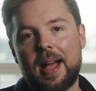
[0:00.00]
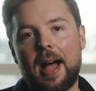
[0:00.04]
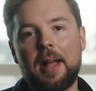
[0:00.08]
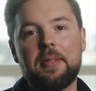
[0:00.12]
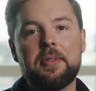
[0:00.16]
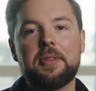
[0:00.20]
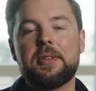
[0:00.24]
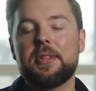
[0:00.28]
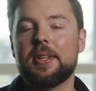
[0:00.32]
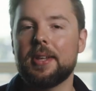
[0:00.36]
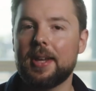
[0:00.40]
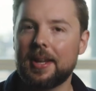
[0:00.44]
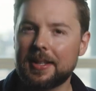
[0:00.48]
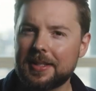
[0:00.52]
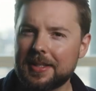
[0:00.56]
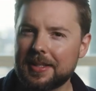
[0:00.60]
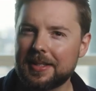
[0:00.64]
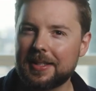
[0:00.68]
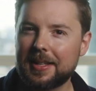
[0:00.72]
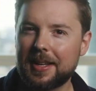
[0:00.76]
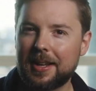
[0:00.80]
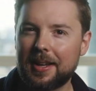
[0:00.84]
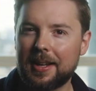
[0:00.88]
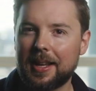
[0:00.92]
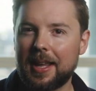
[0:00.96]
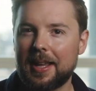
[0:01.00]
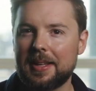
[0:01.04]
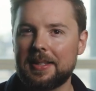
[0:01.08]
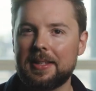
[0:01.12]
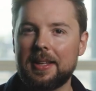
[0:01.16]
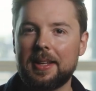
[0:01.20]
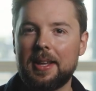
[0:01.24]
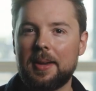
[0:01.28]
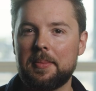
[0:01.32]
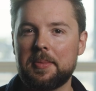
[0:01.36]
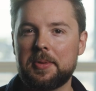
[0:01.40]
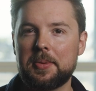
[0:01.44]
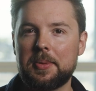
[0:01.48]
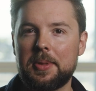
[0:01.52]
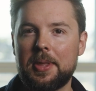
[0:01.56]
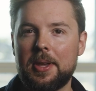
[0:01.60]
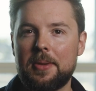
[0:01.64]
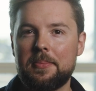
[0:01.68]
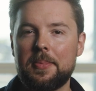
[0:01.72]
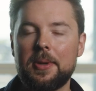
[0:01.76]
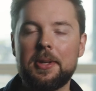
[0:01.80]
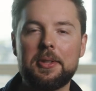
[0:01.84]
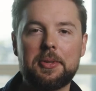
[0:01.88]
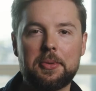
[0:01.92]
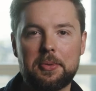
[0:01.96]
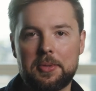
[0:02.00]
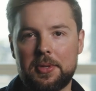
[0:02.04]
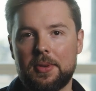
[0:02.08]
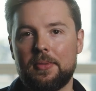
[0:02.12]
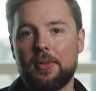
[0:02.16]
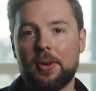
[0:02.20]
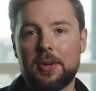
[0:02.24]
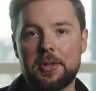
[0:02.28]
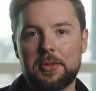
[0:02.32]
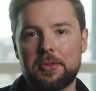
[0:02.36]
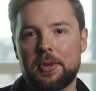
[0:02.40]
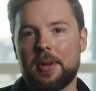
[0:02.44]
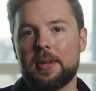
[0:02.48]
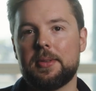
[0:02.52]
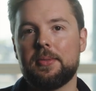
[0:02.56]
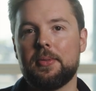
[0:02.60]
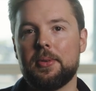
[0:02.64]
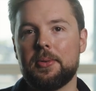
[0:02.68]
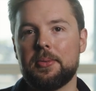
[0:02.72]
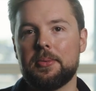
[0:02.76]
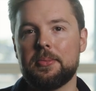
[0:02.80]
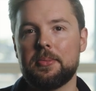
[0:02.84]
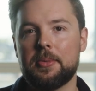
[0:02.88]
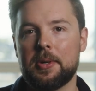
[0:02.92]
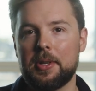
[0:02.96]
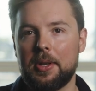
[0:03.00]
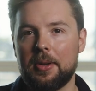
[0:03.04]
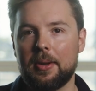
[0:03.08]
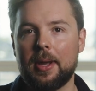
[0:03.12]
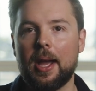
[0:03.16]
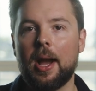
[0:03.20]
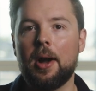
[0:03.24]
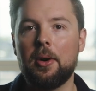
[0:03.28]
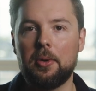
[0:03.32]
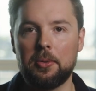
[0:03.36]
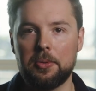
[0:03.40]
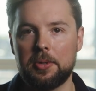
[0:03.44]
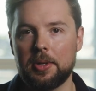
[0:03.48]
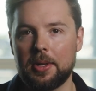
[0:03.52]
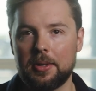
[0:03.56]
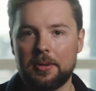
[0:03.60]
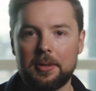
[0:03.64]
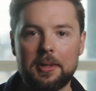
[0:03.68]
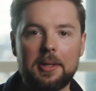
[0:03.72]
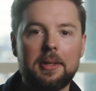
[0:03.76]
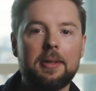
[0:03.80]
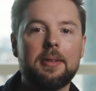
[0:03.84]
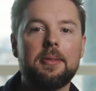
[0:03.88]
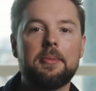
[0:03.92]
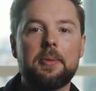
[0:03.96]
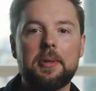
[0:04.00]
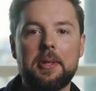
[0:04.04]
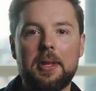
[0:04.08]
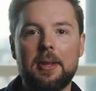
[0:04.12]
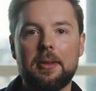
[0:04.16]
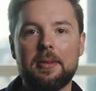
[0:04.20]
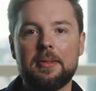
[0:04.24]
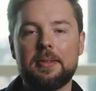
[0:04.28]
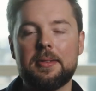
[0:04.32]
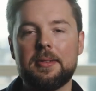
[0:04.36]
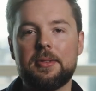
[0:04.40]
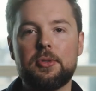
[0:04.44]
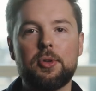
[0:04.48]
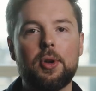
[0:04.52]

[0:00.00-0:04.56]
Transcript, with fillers: uncertainty i guess that comes with it but it's also very stressful when you get older and when you're